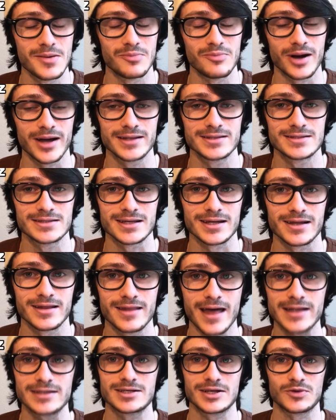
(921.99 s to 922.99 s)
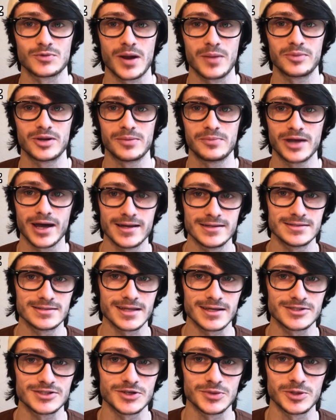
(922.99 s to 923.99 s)
But that's going to wrap it up, guys.
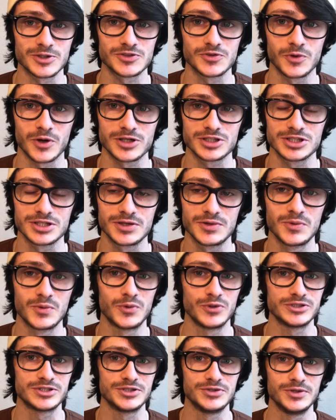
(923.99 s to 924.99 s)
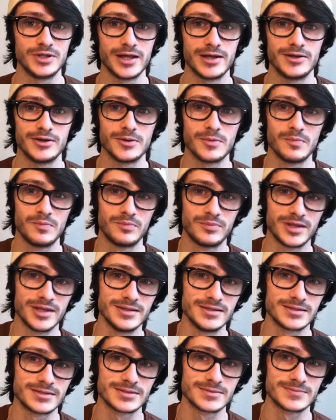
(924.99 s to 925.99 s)
Thanks so much for watching. We'll see you later. Peace.